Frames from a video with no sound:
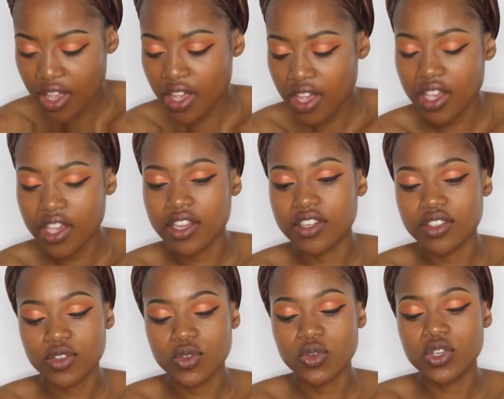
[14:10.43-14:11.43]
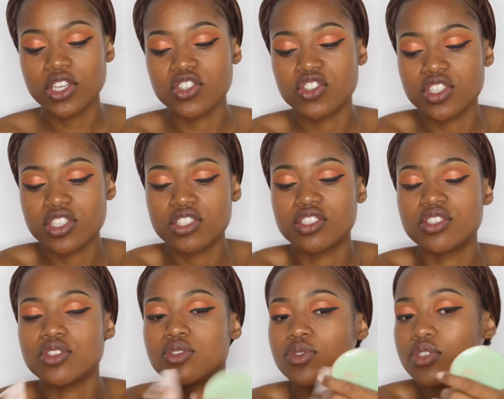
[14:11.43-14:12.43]
and you can just
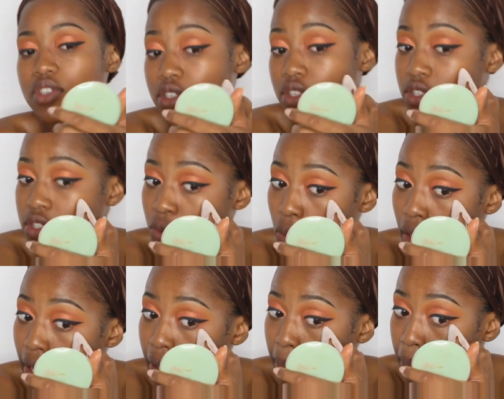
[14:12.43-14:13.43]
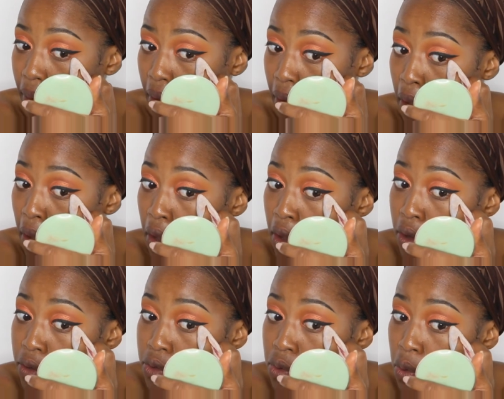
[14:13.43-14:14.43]
use this wipe
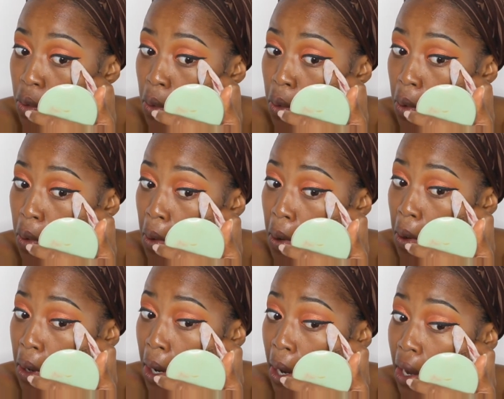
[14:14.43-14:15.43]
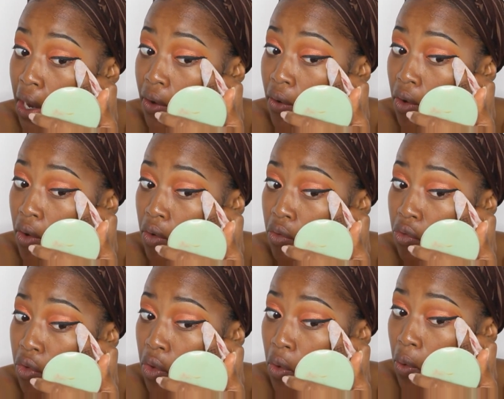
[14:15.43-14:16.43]
to clean
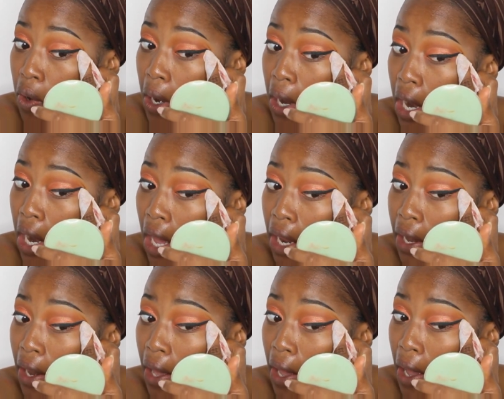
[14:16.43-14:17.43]
off your liner